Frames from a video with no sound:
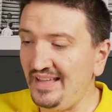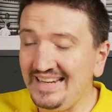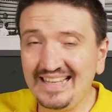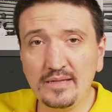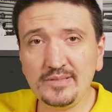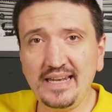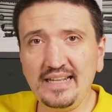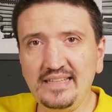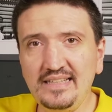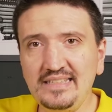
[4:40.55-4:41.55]
And a camera
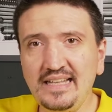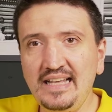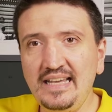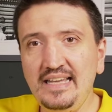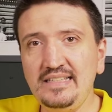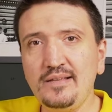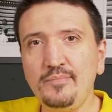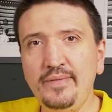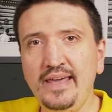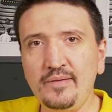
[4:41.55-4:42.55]
like this, it's
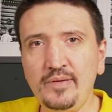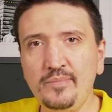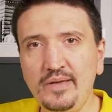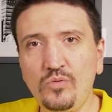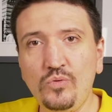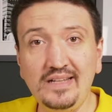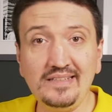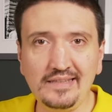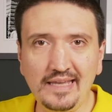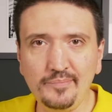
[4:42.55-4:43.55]
making me want
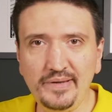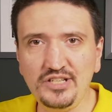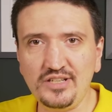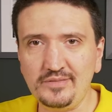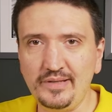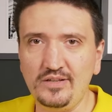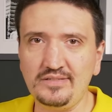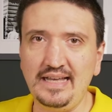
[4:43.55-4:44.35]
to take pictures because